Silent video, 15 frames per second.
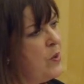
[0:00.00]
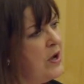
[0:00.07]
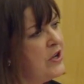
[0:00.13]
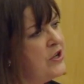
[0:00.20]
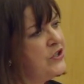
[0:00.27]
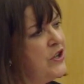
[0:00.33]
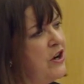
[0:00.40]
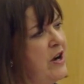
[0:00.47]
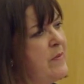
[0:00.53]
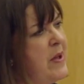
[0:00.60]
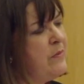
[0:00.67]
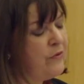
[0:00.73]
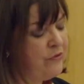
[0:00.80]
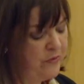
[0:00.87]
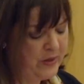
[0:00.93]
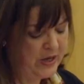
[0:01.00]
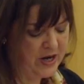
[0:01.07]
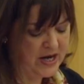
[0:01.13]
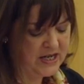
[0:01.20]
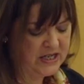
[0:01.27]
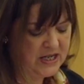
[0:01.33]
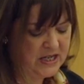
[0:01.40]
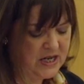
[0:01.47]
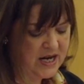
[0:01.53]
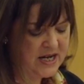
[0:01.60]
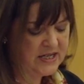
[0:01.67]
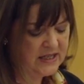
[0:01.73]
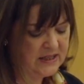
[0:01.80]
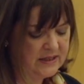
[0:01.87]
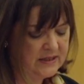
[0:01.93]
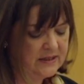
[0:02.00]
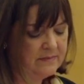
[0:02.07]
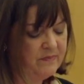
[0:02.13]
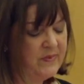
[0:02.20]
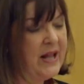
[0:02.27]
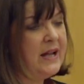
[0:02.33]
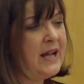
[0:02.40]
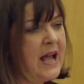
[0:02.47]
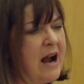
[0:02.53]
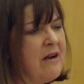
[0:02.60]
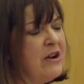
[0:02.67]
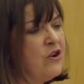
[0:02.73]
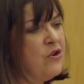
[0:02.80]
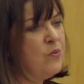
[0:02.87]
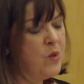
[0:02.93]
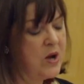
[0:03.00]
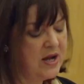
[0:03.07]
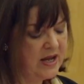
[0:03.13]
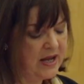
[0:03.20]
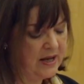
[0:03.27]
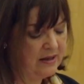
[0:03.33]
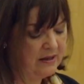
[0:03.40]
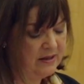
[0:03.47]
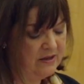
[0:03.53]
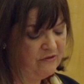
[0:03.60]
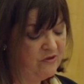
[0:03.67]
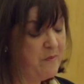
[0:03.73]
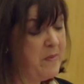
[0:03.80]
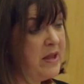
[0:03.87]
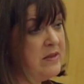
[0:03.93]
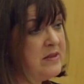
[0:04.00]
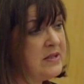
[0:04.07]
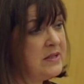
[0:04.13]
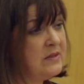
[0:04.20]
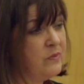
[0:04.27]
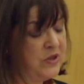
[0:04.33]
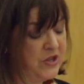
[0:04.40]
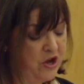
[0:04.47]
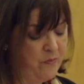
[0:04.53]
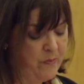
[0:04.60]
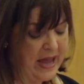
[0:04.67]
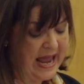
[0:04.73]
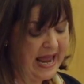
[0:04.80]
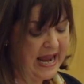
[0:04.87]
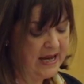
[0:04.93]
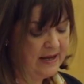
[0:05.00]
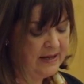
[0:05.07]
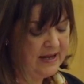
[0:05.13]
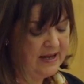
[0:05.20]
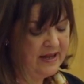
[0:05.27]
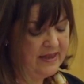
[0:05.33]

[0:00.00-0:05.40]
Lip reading: workers I remember from the 1990s, they'll carry on working for months with no pay.